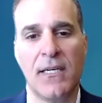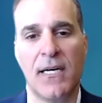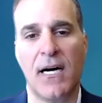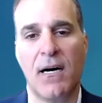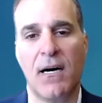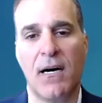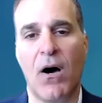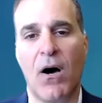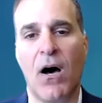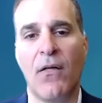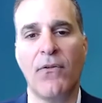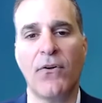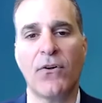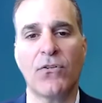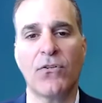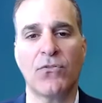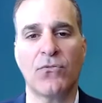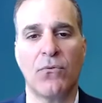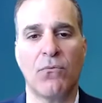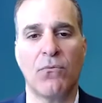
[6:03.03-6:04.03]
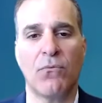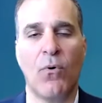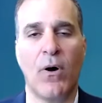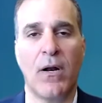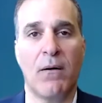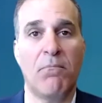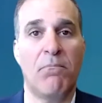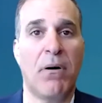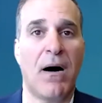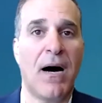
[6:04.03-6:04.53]
Others
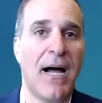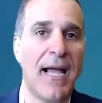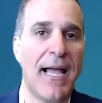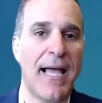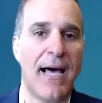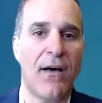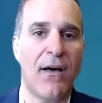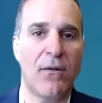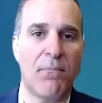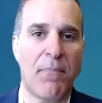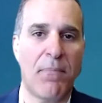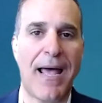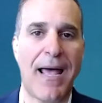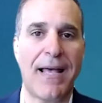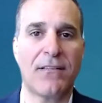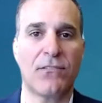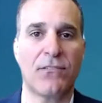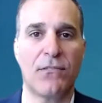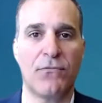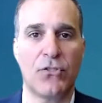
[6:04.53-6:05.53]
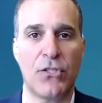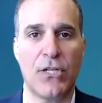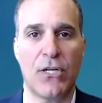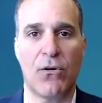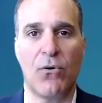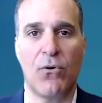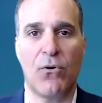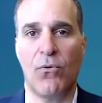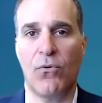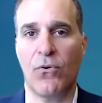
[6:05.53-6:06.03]
want to buy out a passive
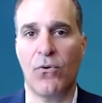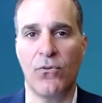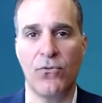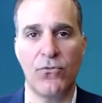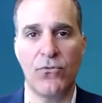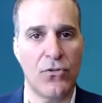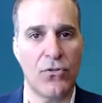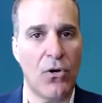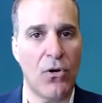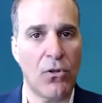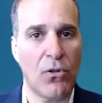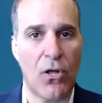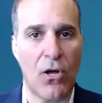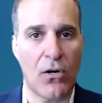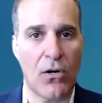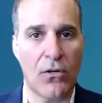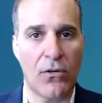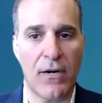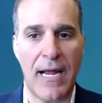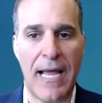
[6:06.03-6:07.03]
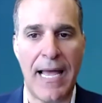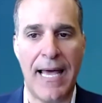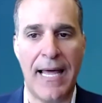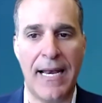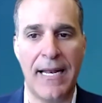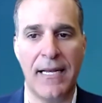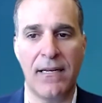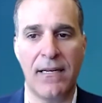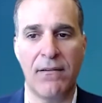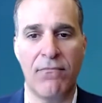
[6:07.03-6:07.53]
shareholder who's no longer
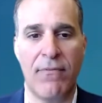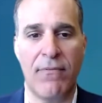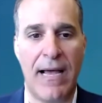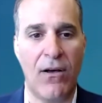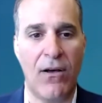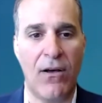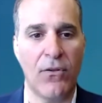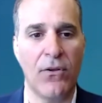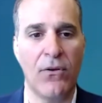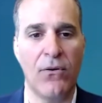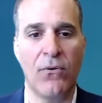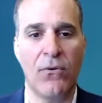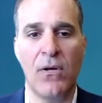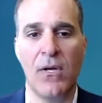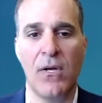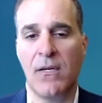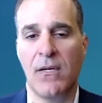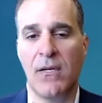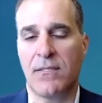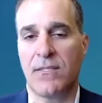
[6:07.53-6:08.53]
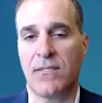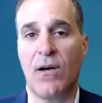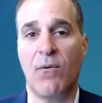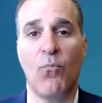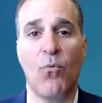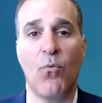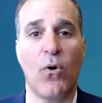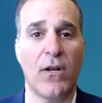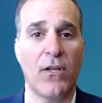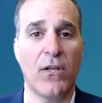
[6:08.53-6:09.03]
adding value.
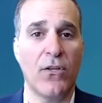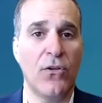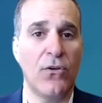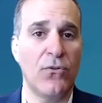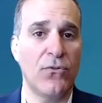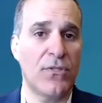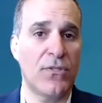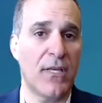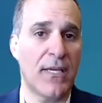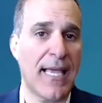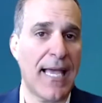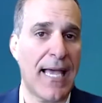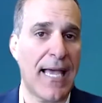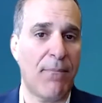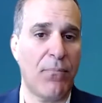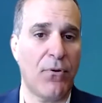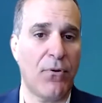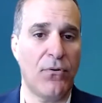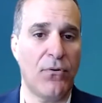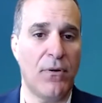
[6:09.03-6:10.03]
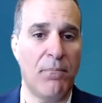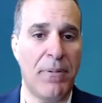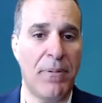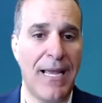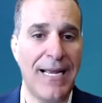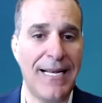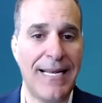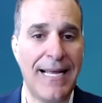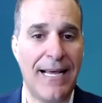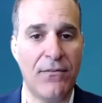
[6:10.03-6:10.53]
Some want to use the capital to
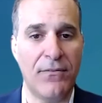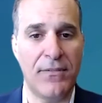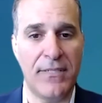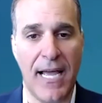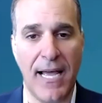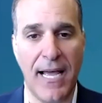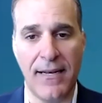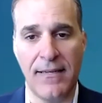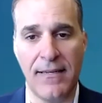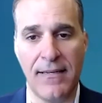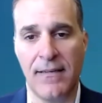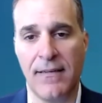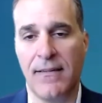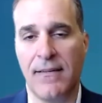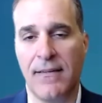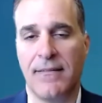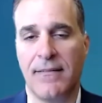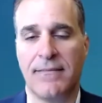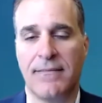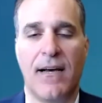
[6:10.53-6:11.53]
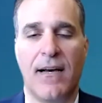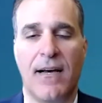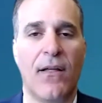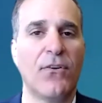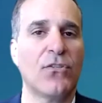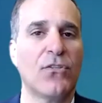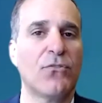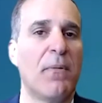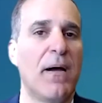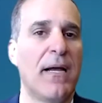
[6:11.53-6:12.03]
pay down debt.
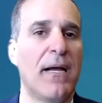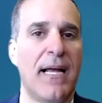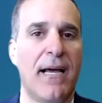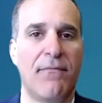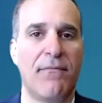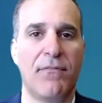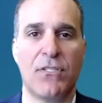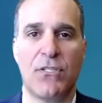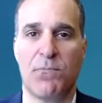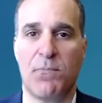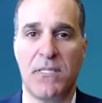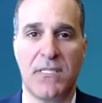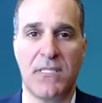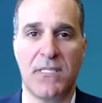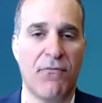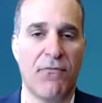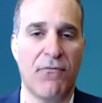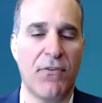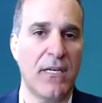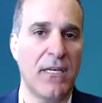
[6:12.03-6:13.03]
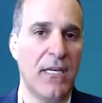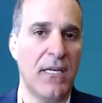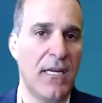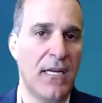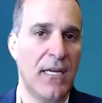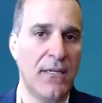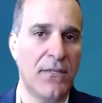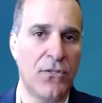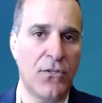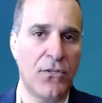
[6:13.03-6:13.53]
Others might have a specific
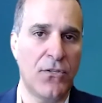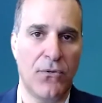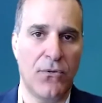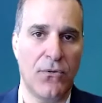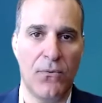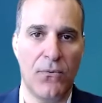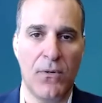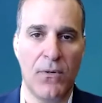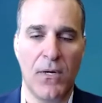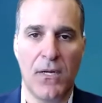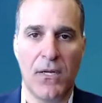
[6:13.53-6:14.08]
need to,